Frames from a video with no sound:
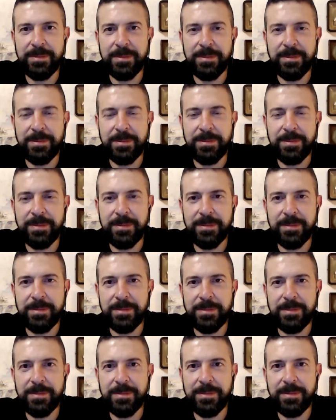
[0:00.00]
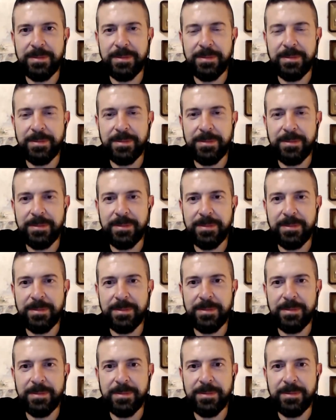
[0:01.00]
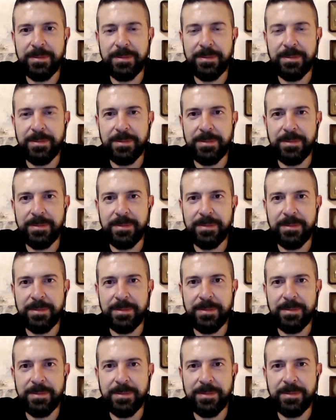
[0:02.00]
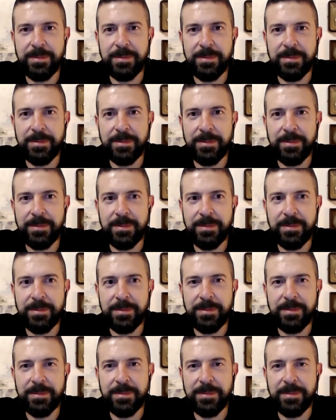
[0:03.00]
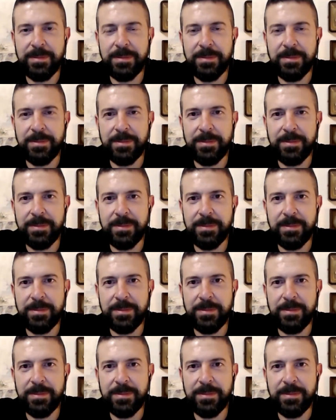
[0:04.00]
(not speaking)